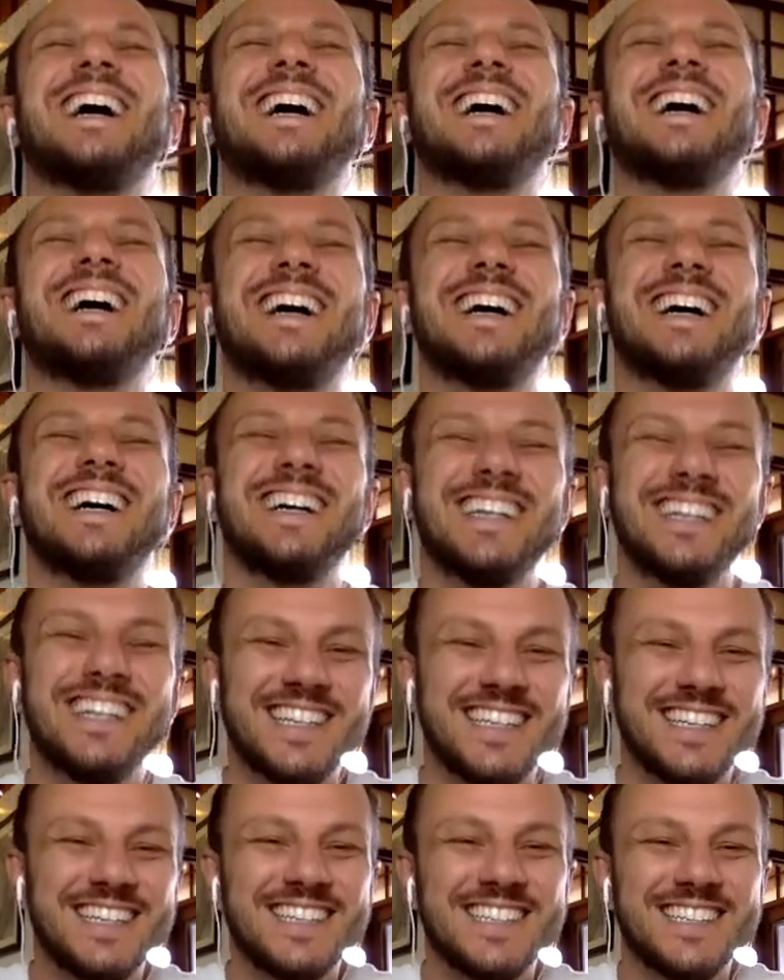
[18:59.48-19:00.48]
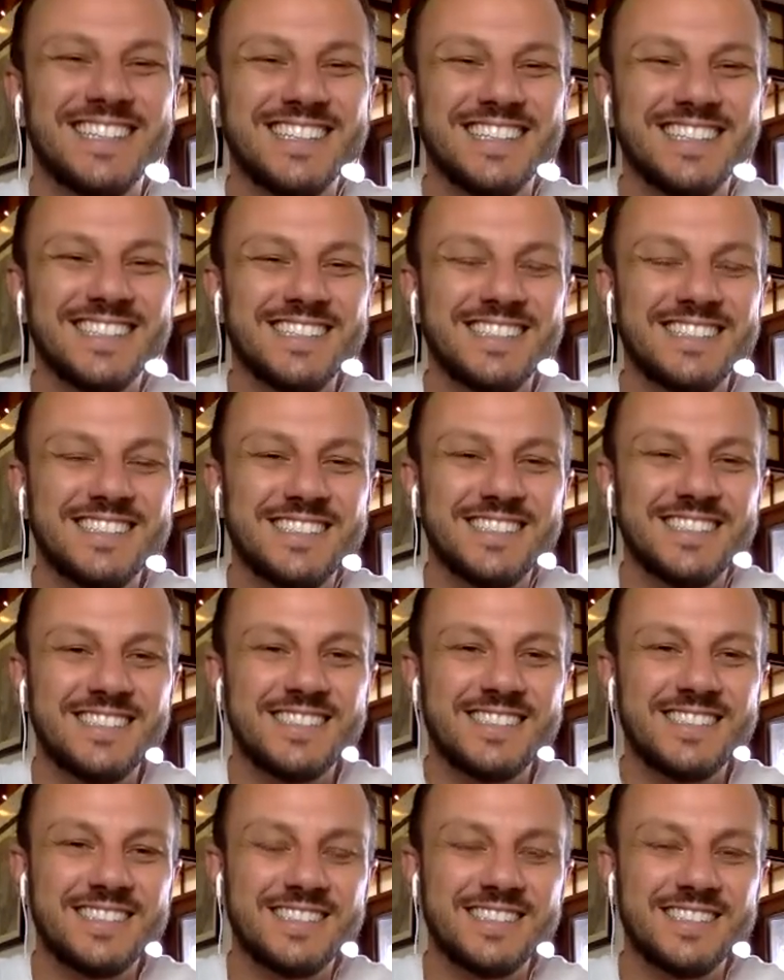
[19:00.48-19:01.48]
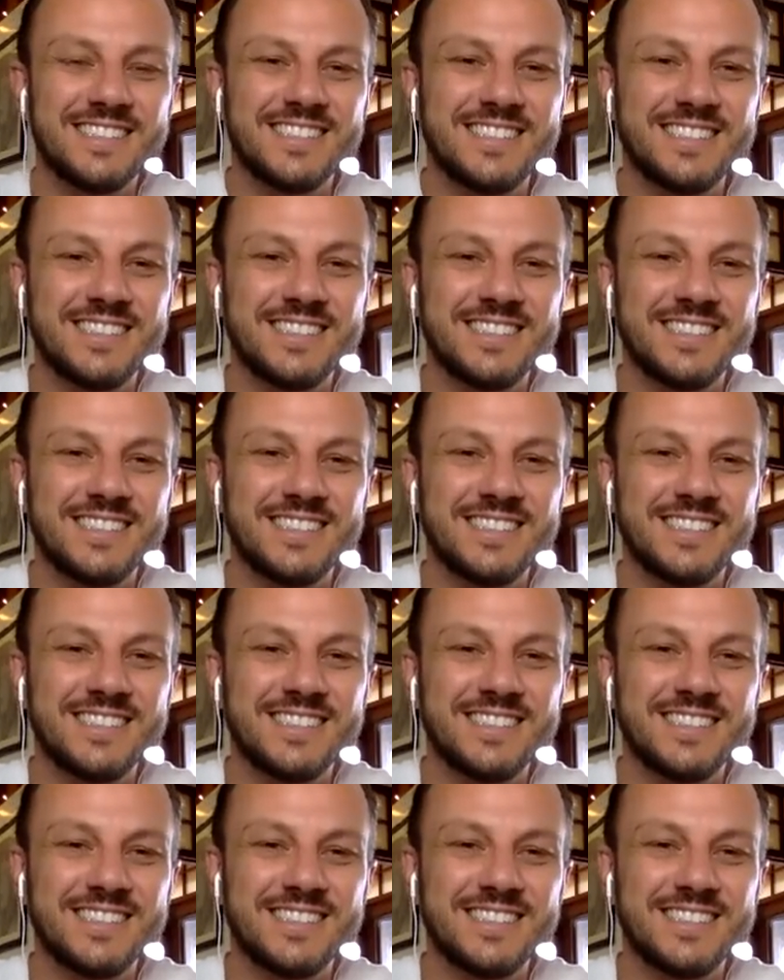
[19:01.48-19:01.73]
No words are spoken by the person on screen.